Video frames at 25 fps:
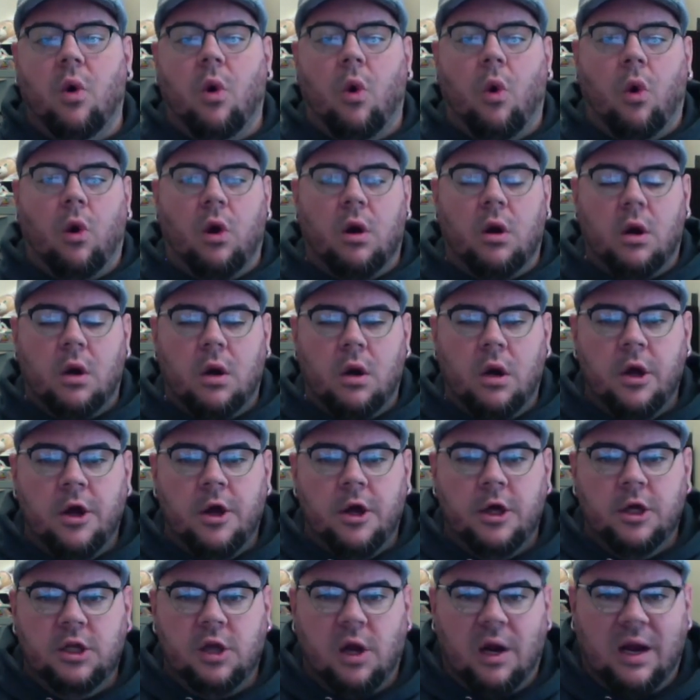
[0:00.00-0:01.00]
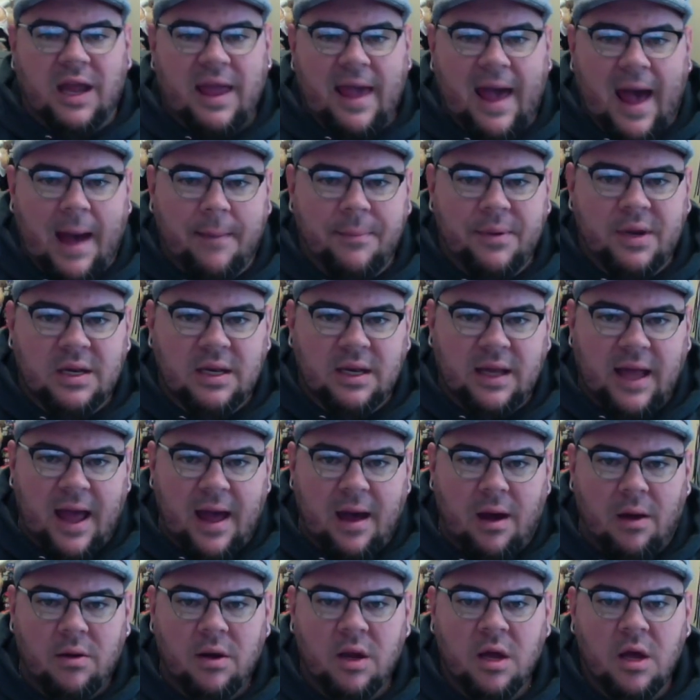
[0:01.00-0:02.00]
order your cap and
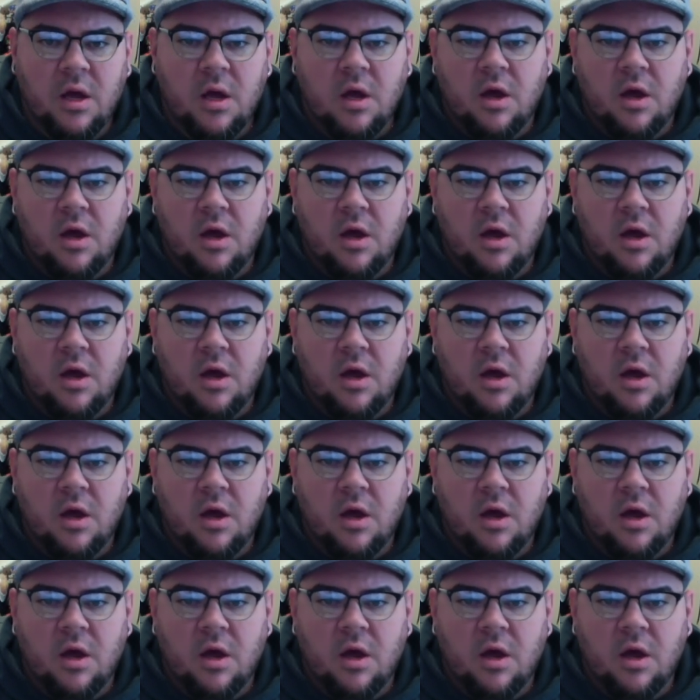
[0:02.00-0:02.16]
gown